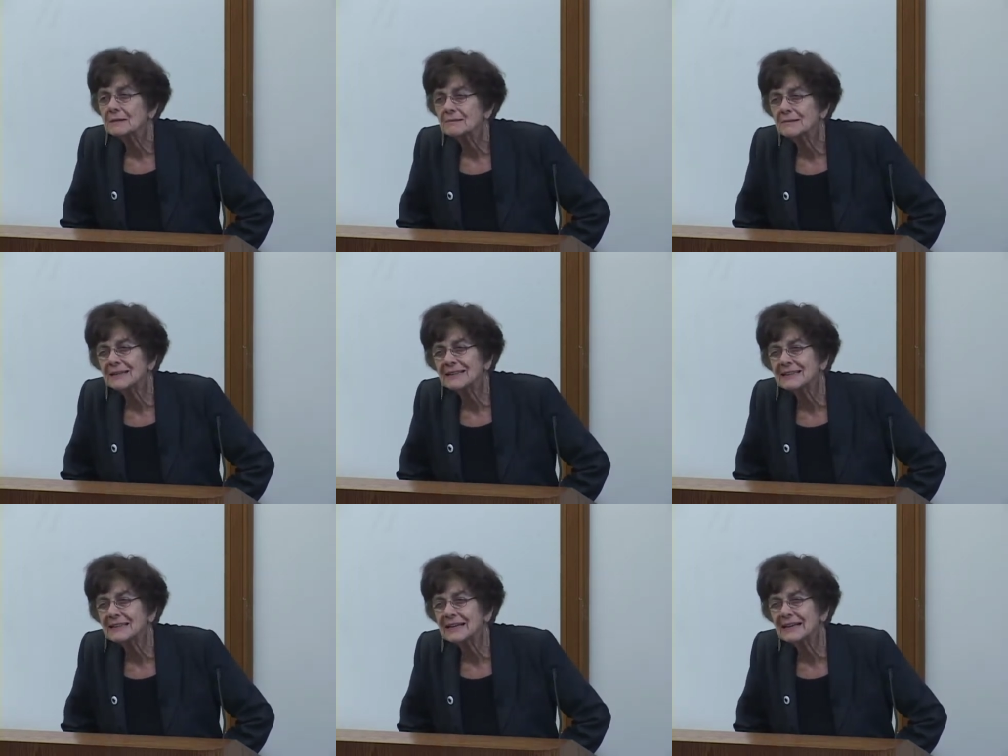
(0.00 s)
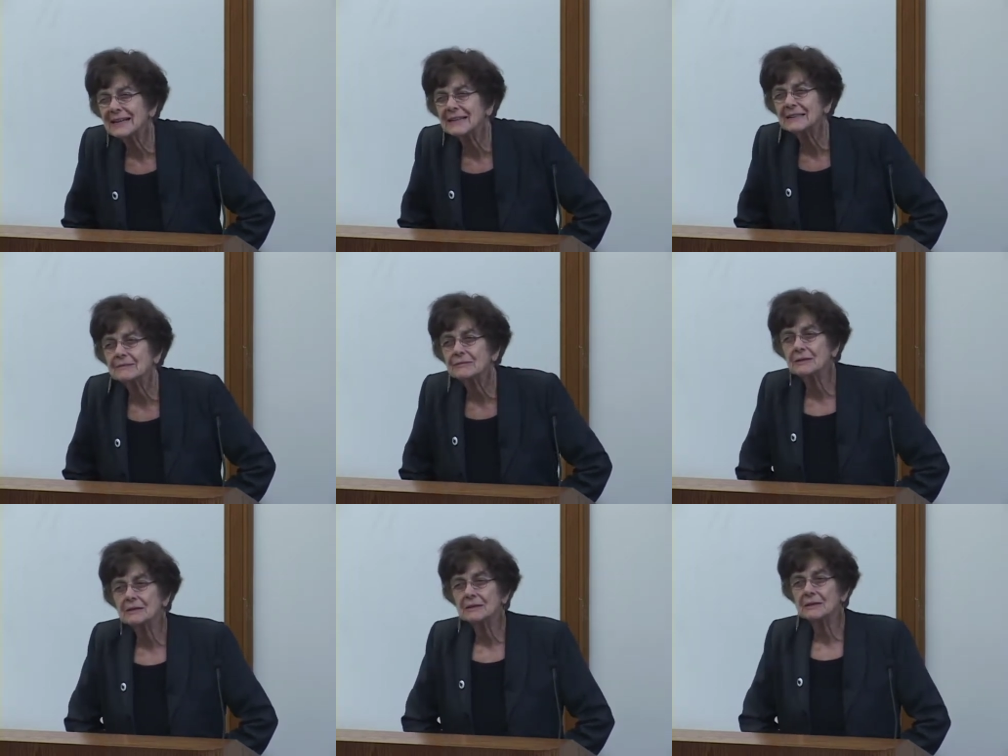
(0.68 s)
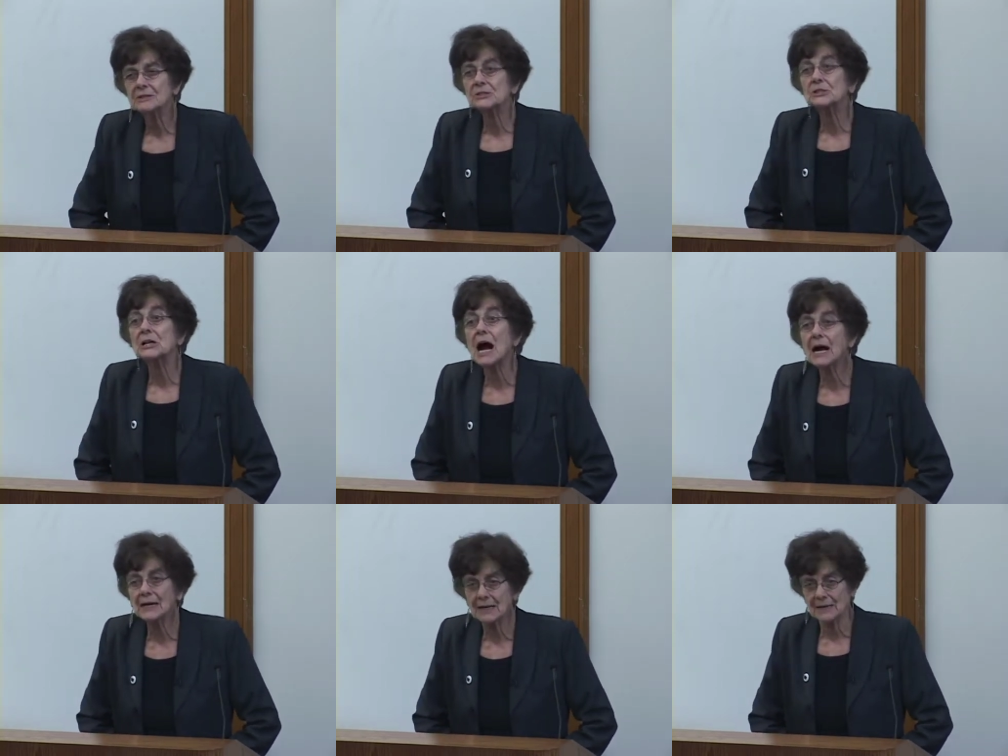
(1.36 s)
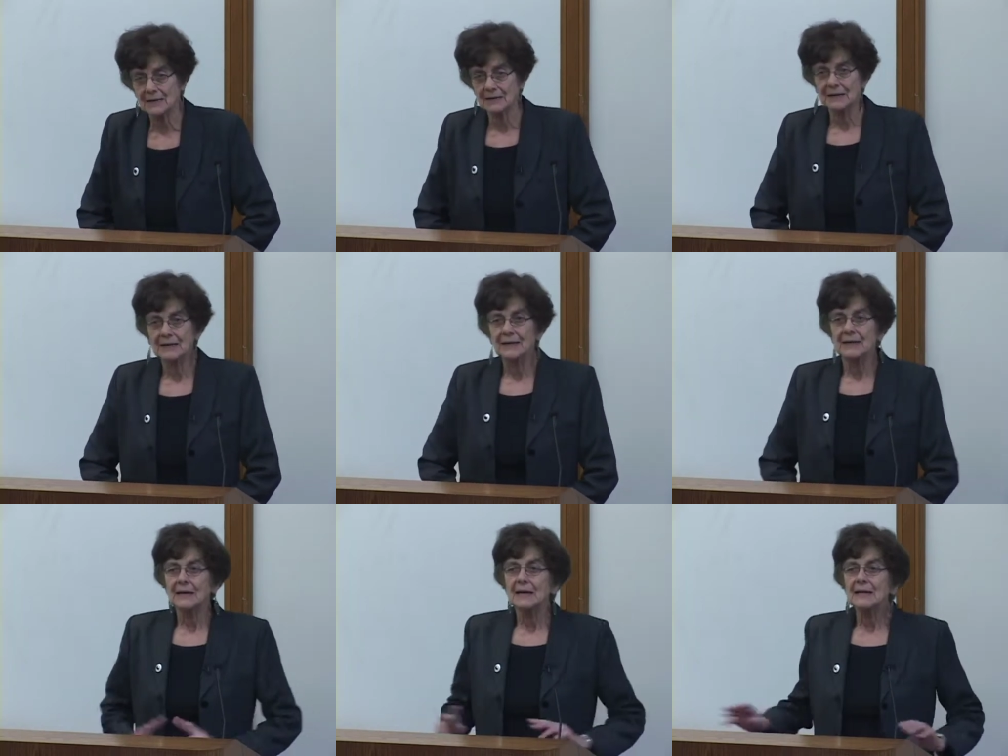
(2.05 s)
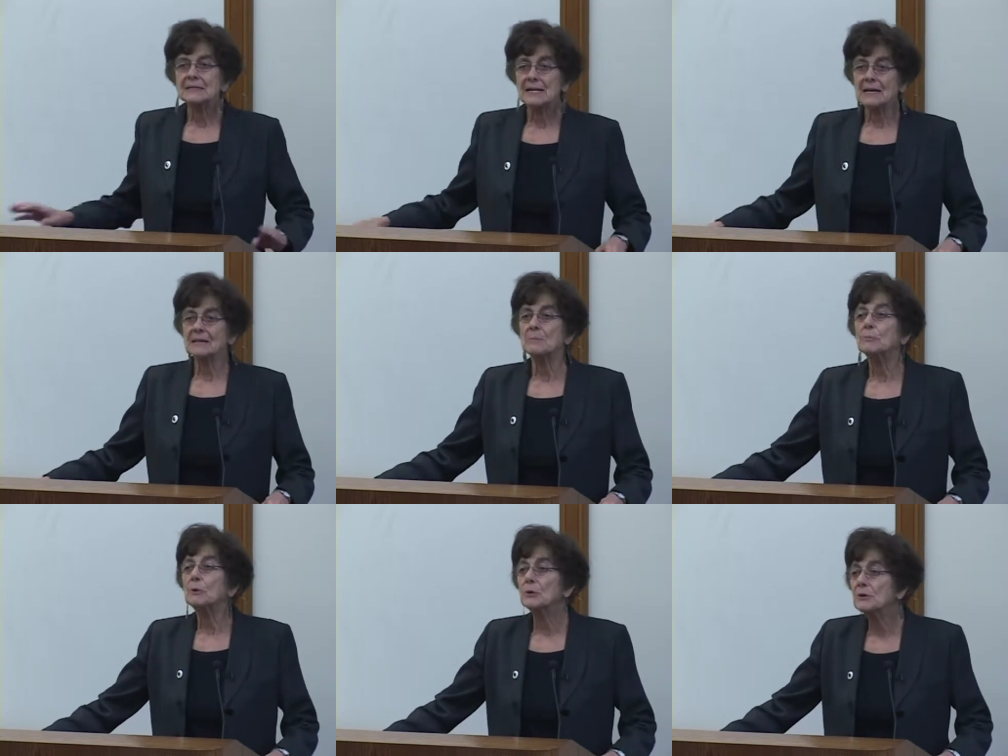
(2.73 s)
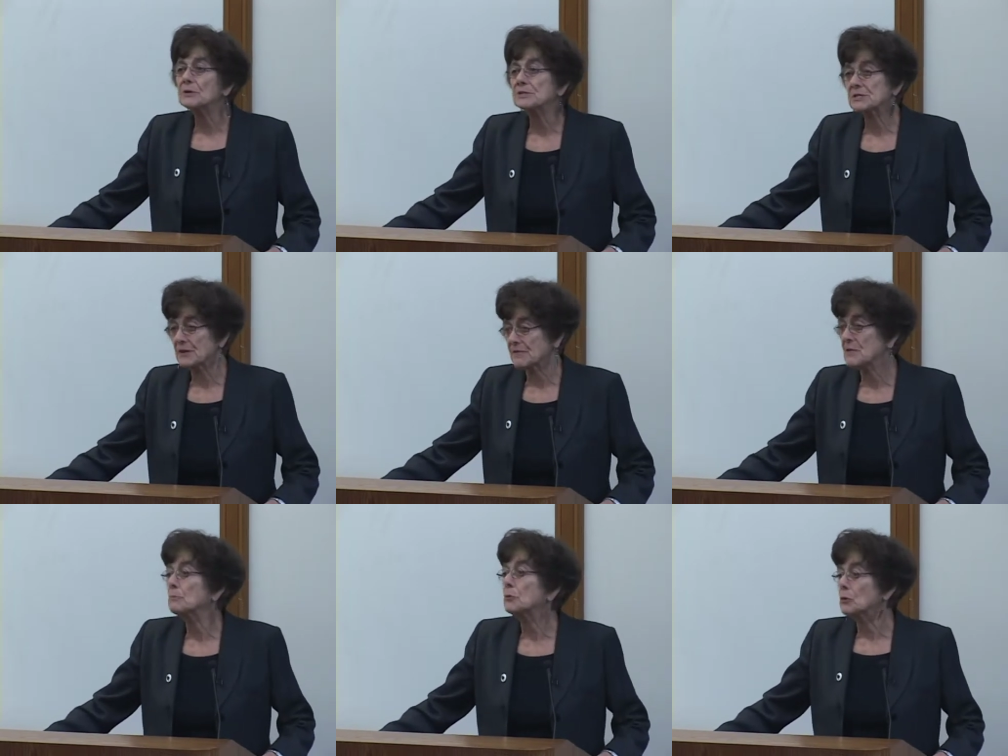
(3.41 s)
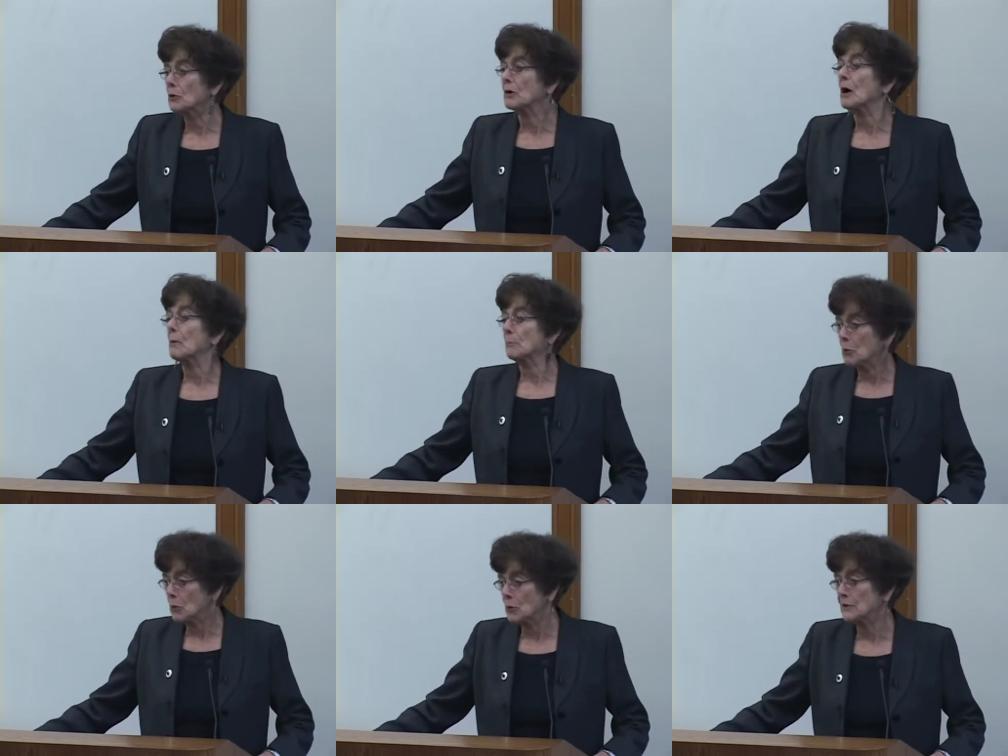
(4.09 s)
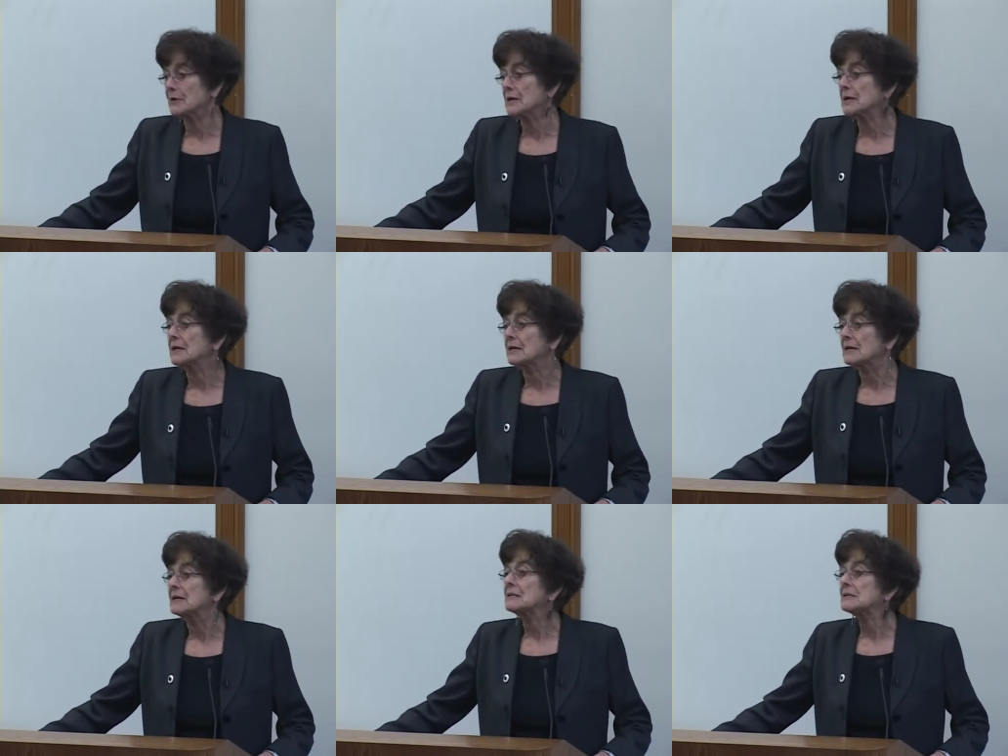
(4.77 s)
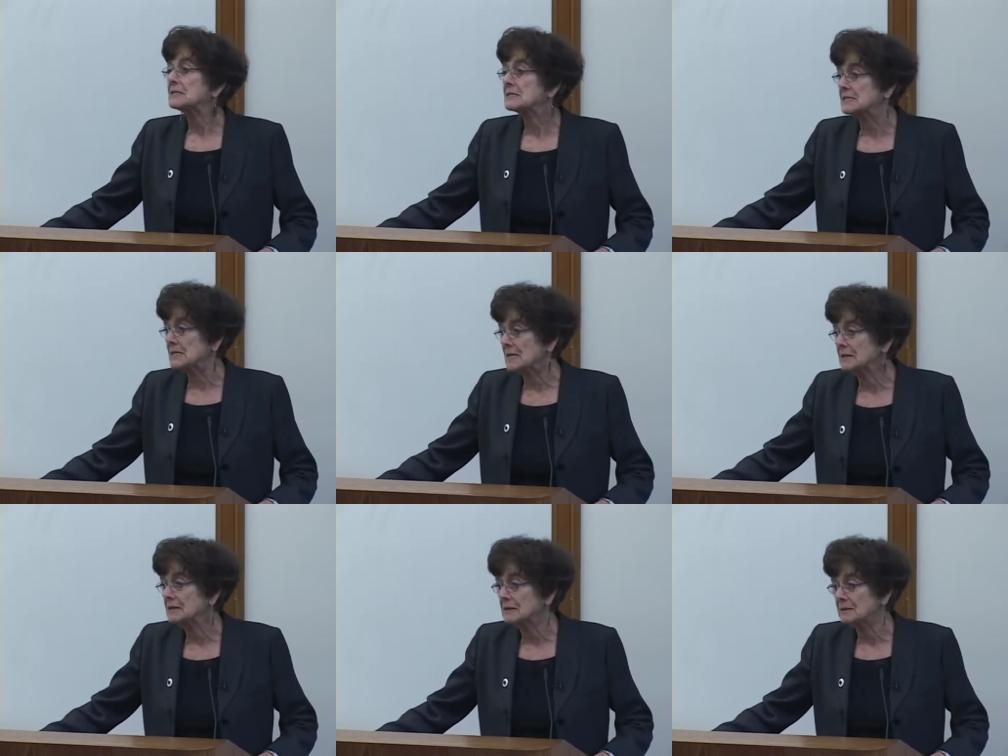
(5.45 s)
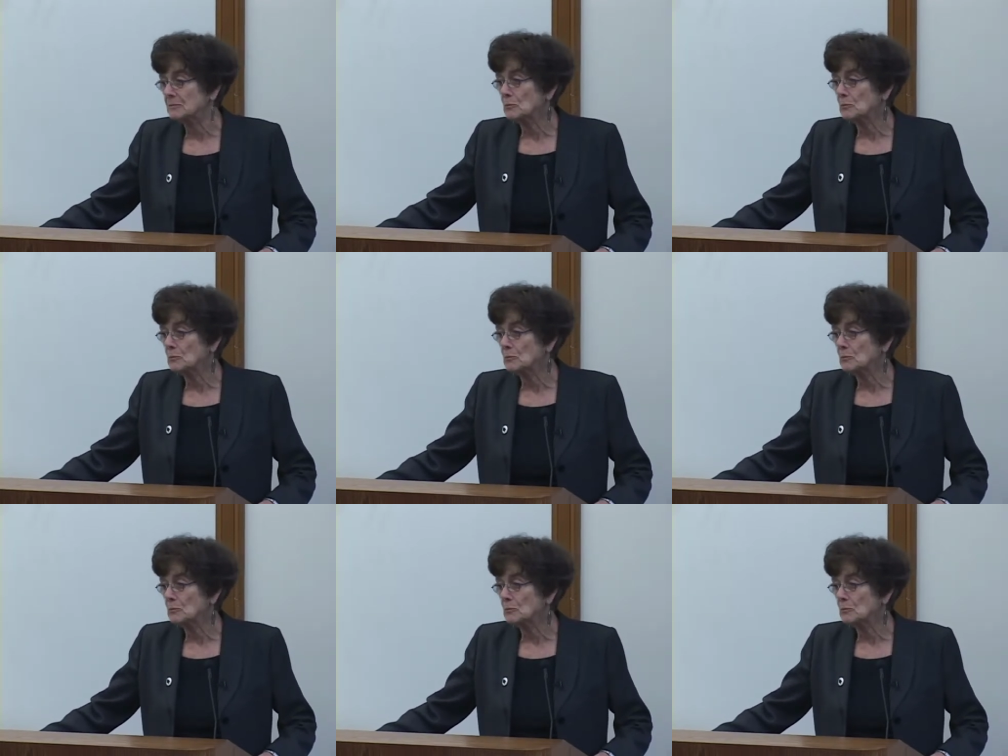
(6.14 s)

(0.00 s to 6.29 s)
really kind of shocking is that the poorest of the poor are poorer still.